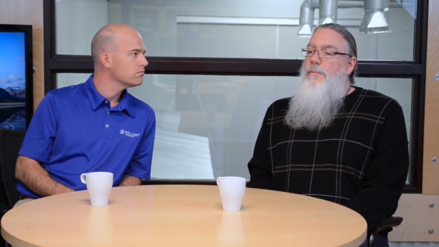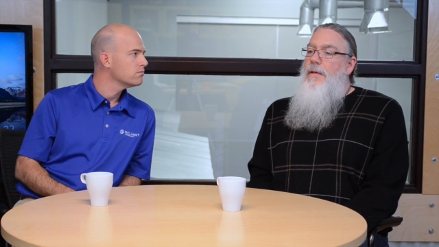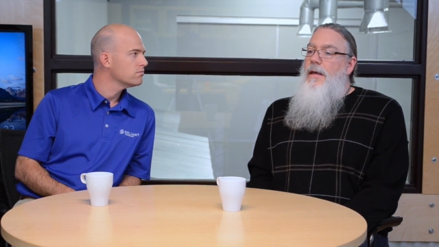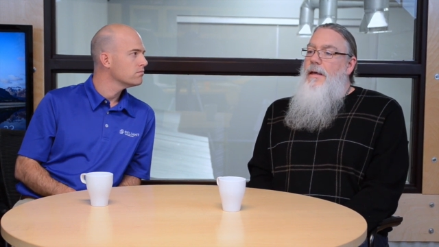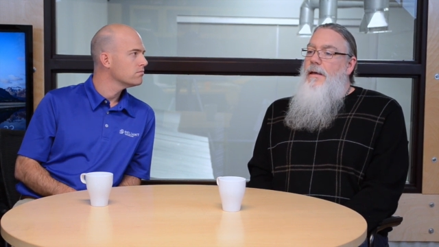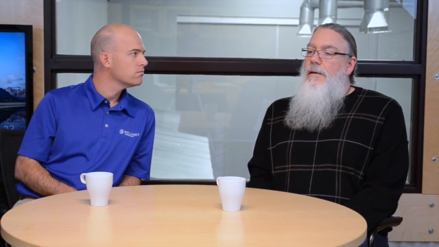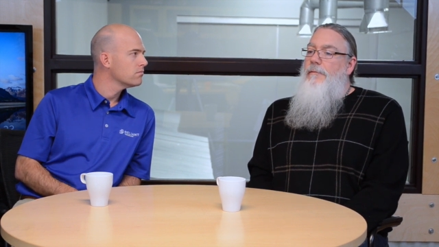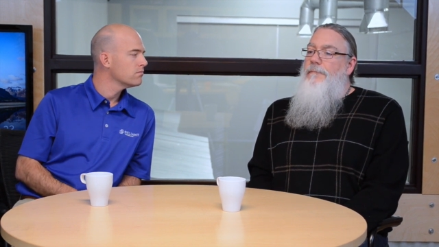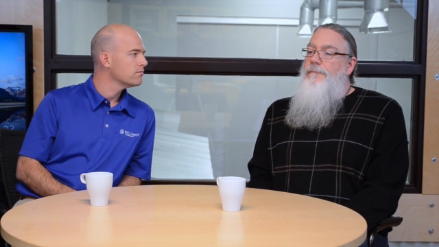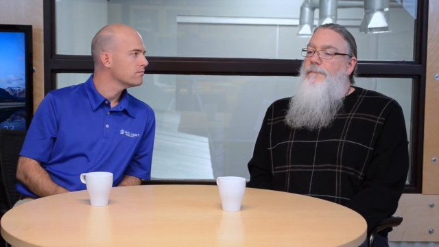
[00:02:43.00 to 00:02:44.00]

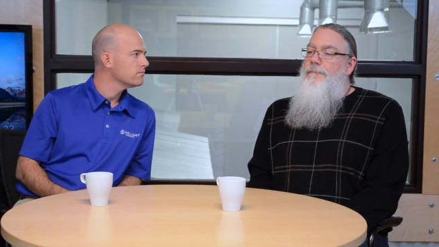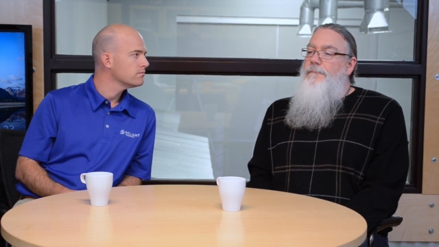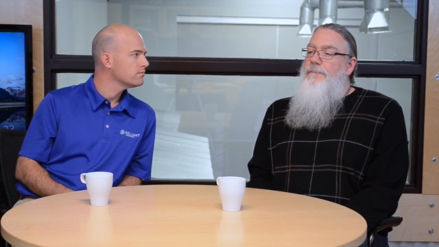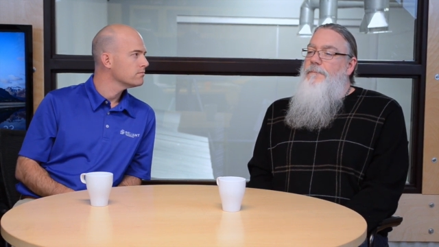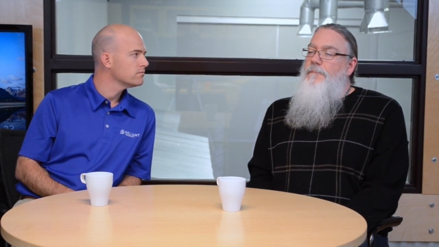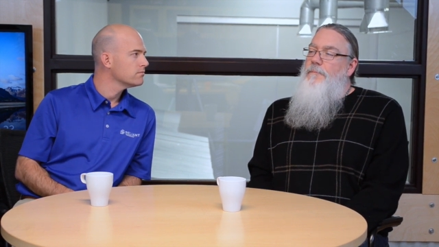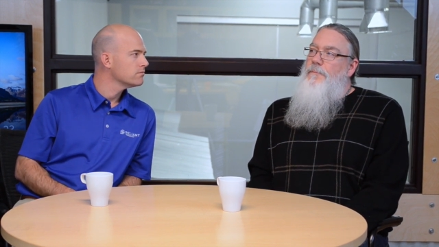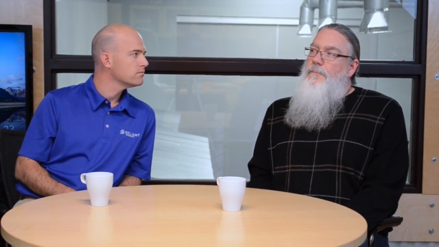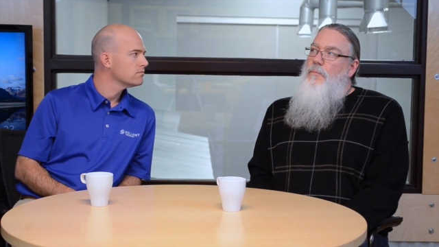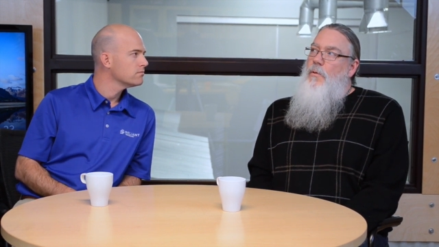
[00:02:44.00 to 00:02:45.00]
Speaker 1: have
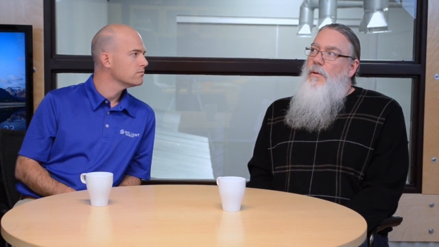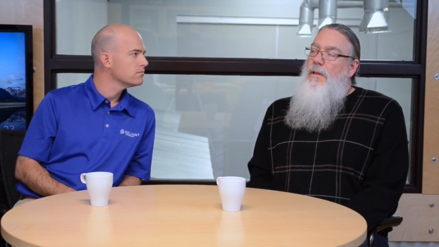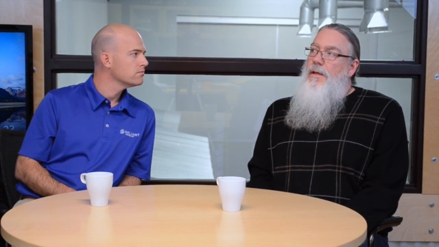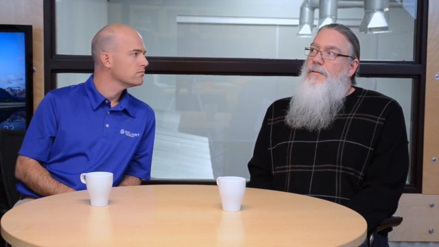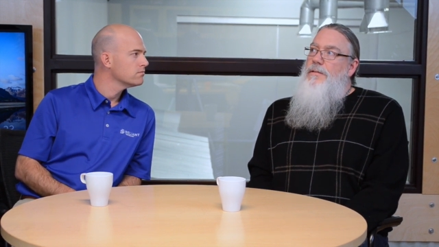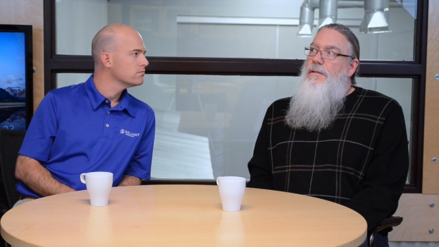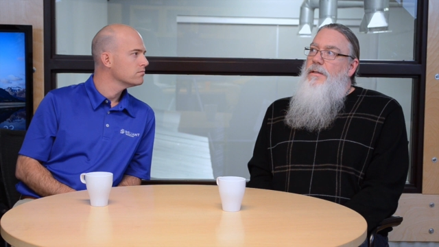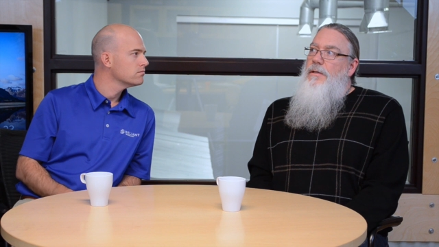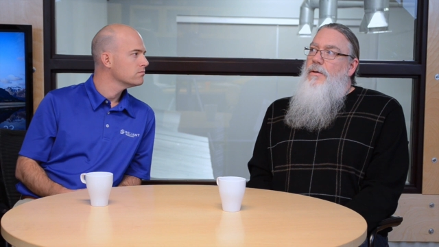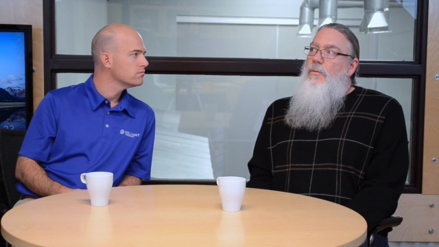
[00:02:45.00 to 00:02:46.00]
more or less
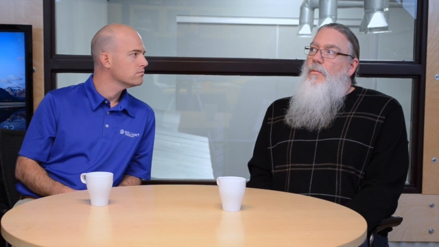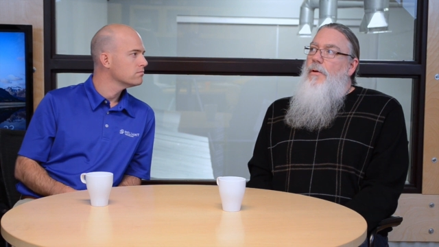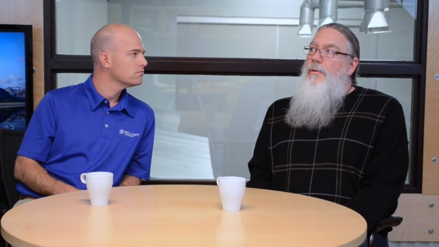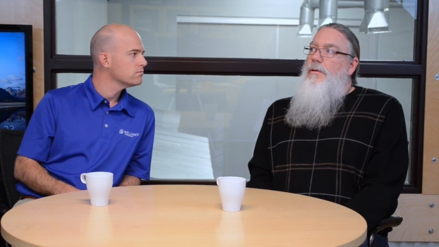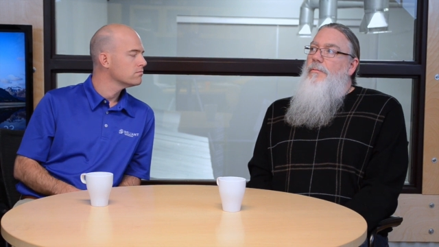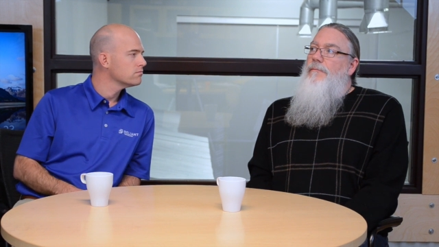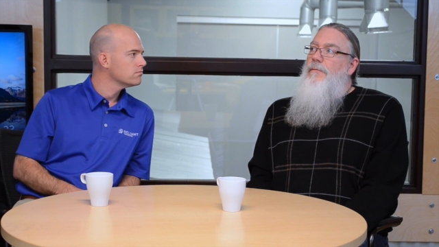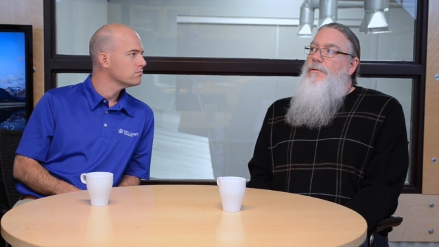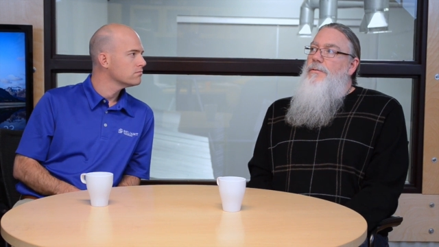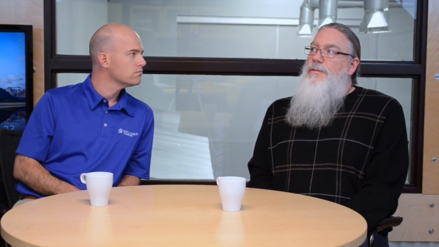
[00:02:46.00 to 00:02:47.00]
what we're going to
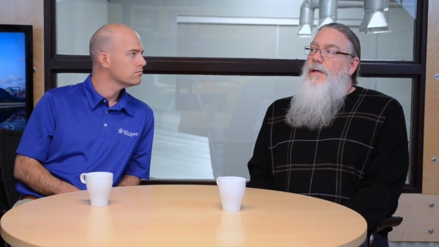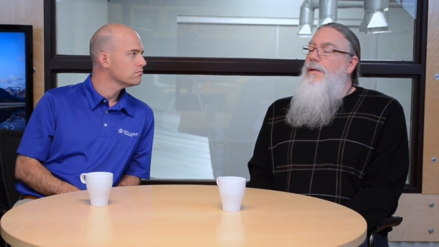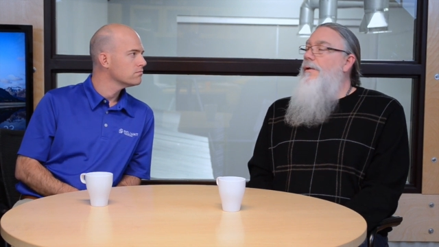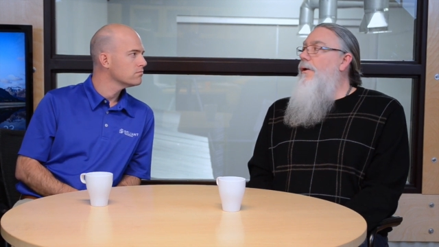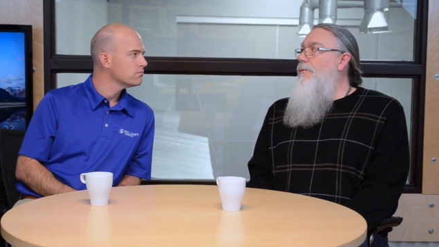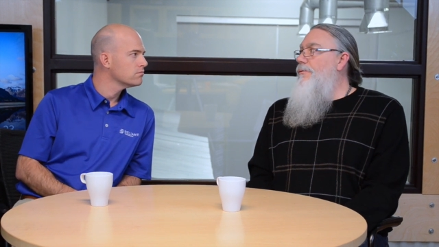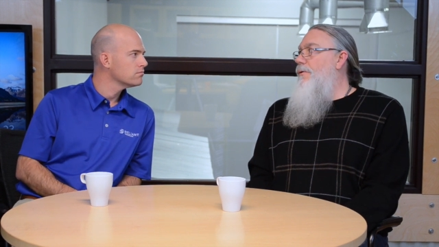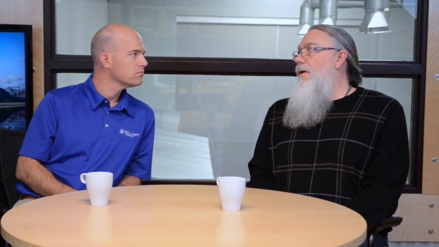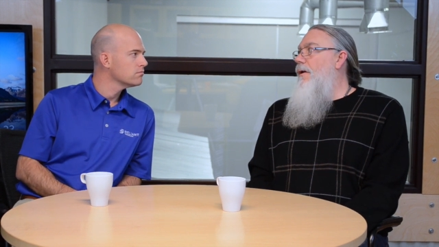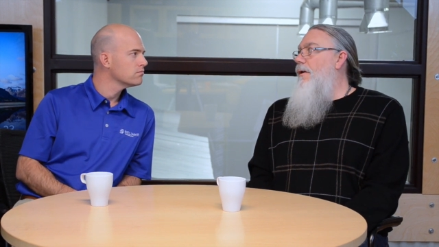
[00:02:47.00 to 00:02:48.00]
refer to as unknown
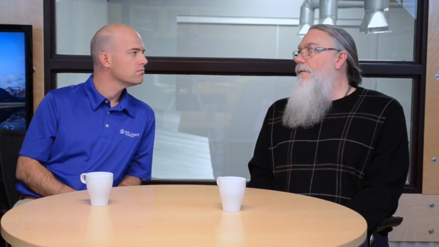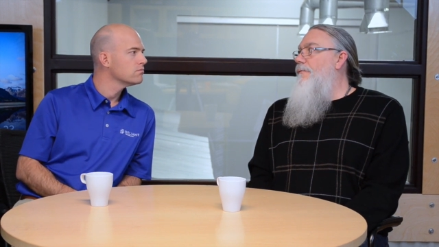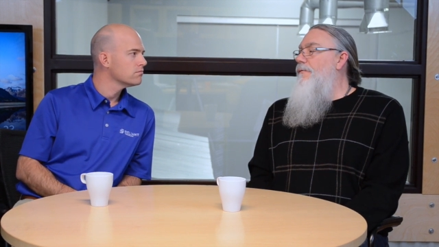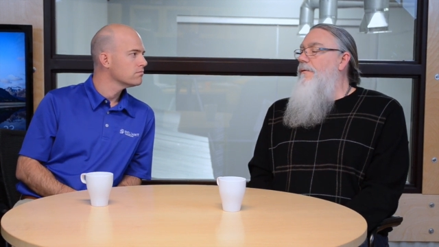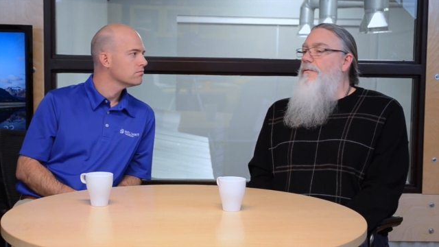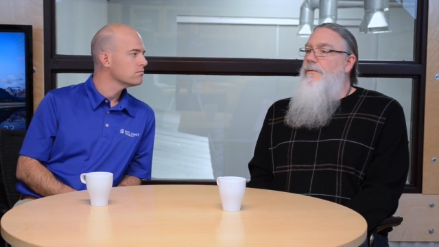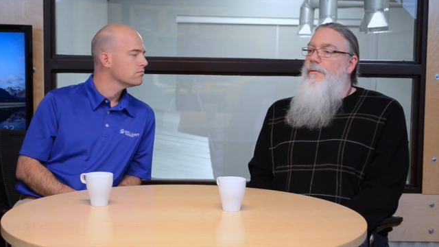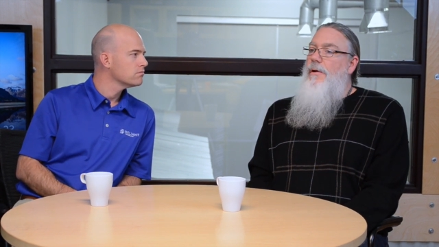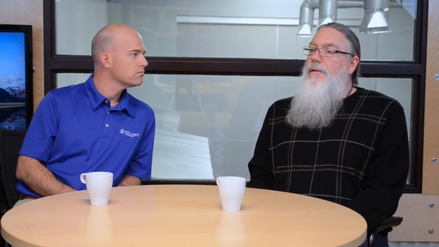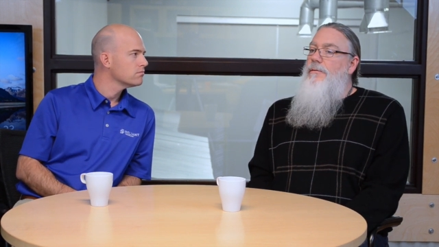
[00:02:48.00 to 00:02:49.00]
drives. So
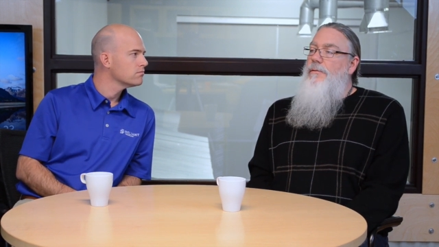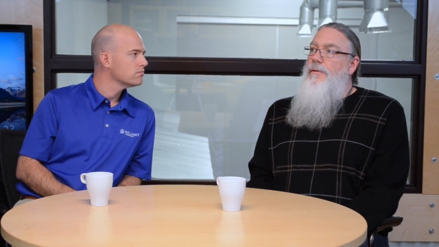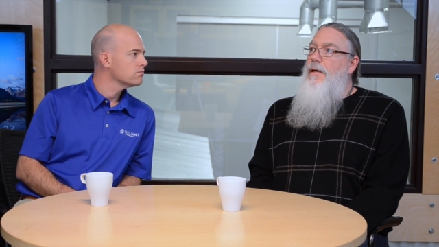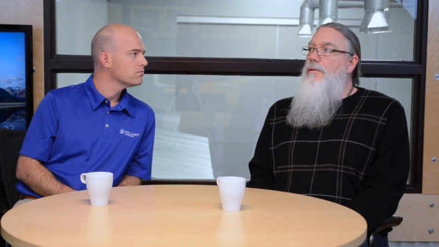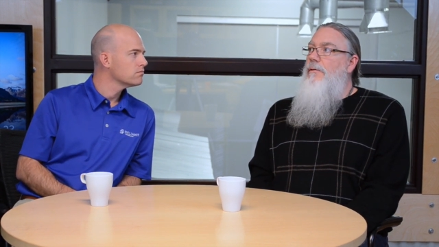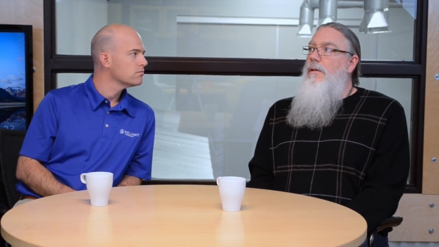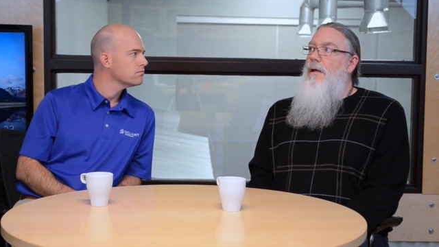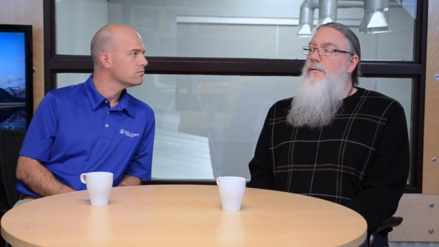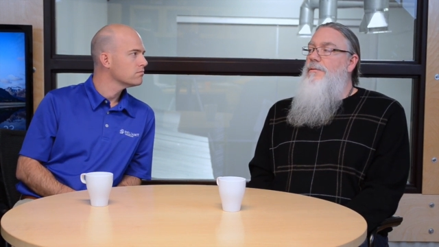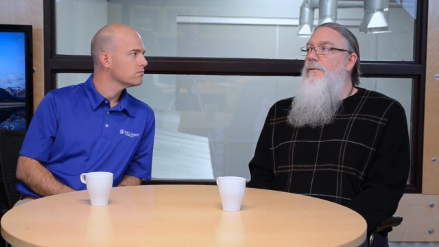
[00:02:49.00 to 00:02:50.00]
they're un they're not
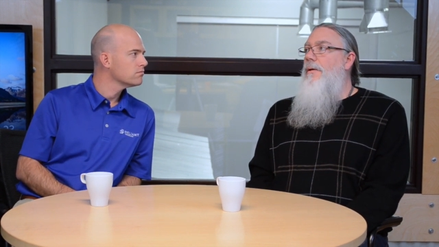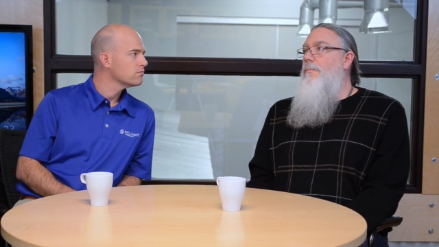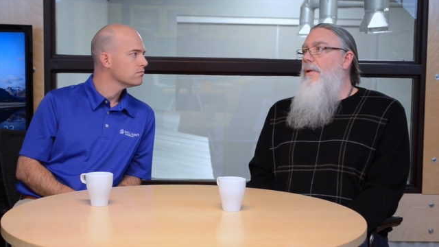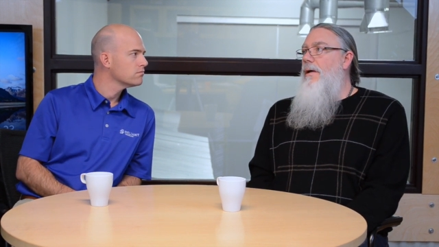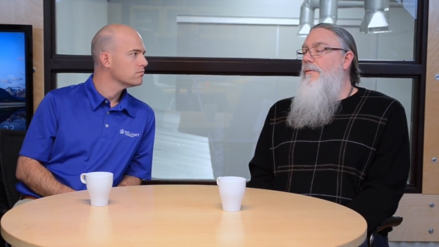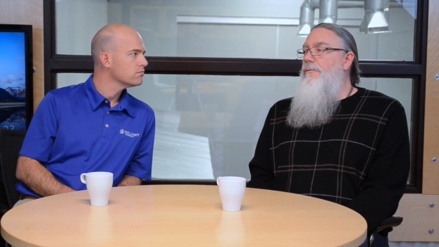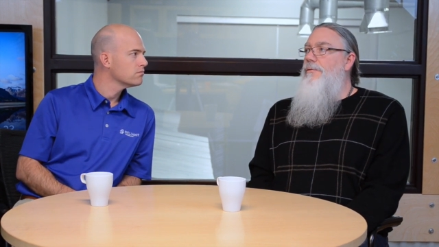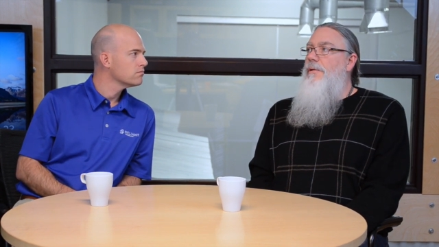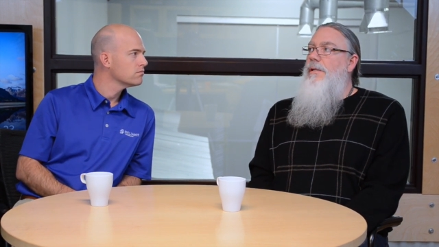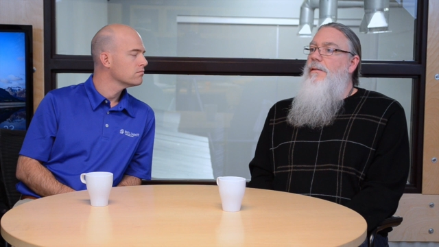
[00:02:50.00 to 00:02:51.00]
utilized. They're not bound
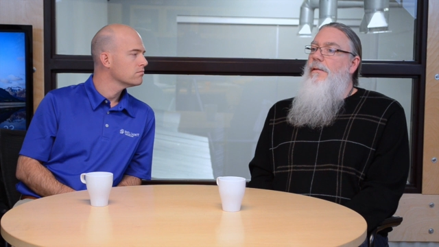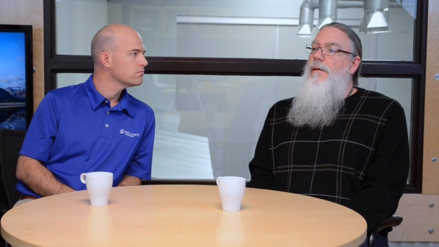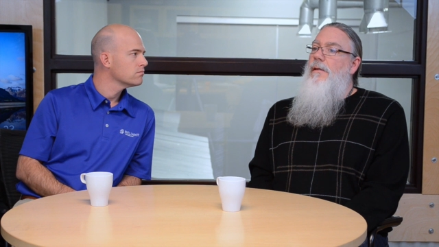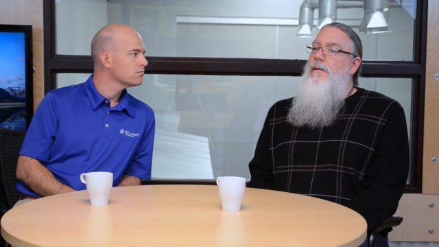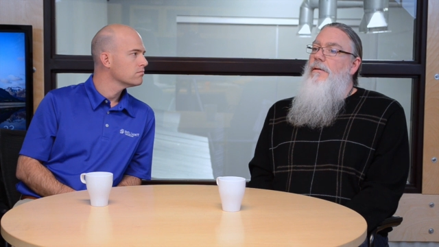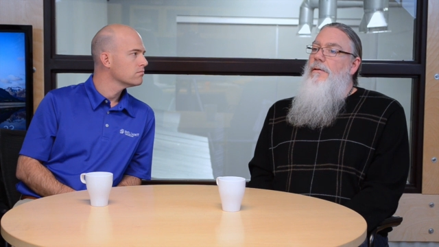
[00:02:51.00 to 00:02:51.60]
to anything.